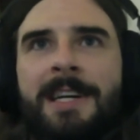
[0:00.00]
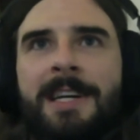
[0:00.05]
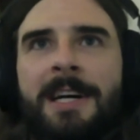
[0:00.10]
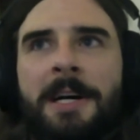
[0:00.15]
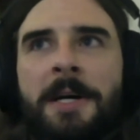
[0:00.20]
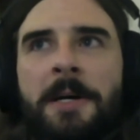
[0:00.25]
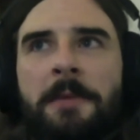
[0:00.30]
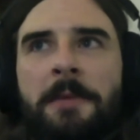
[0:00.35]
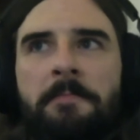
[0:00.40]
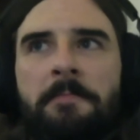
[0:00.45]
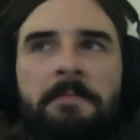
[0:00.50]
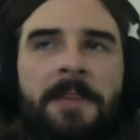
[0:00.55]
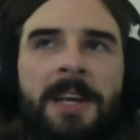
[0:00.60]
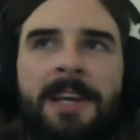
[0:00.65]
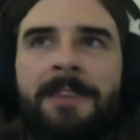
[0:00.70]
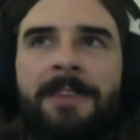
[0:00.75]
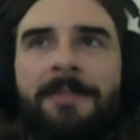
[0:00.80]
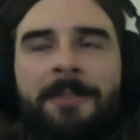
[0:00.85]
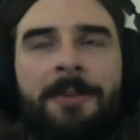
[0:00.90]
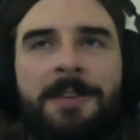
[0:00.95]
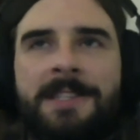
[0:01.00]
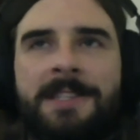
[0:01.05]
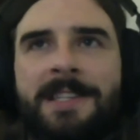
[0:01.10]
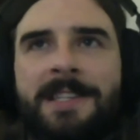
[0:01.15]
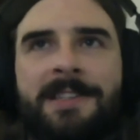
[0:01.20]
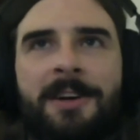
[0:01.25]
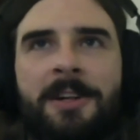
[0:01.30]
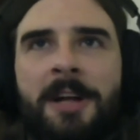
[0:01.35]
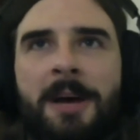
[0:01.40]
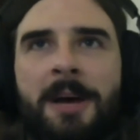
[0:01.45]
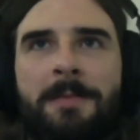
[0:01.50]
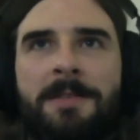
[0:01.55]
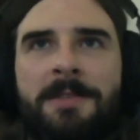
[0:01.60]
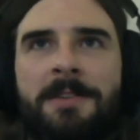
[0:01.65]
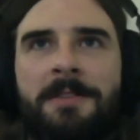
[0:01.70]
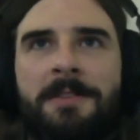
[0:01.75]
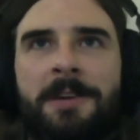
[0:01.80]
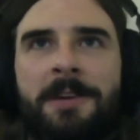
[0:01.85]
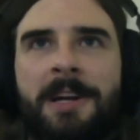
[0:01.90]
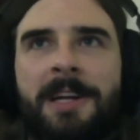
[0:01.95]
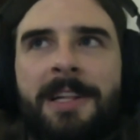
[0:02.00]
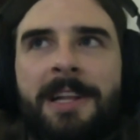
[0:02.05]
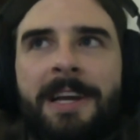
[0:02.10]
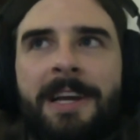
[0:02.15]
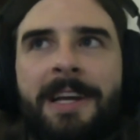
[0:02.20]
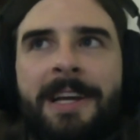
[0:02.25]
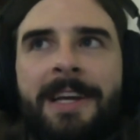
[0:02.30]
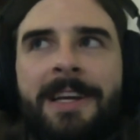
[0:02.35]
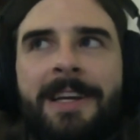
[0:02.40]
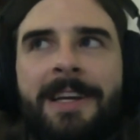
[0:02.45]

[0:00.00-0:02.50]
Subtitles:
And of course, that's all optional, right? Like